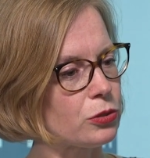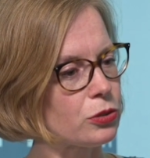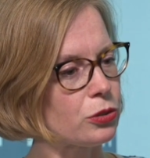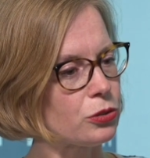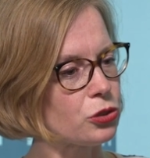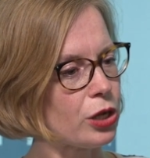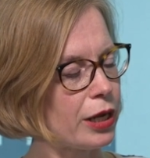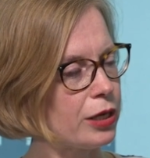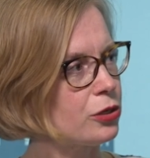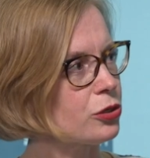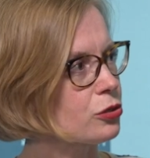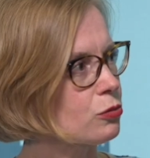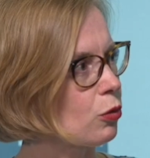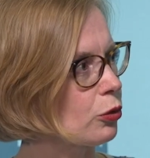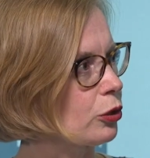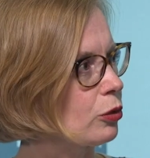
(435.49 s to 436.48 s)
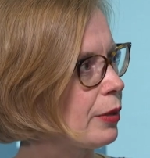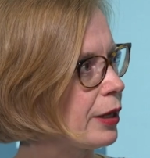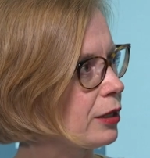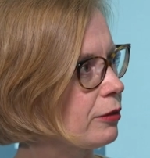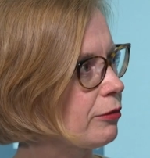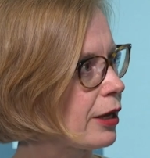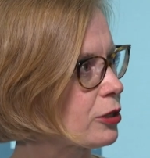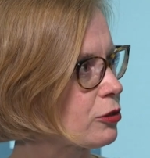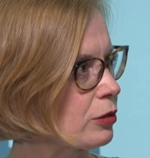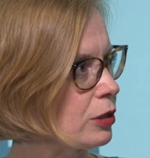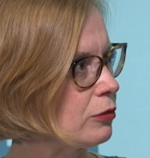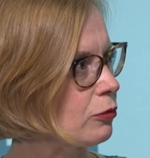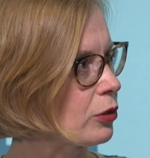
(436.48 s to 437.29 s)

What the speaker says: to change what you're manufacturing,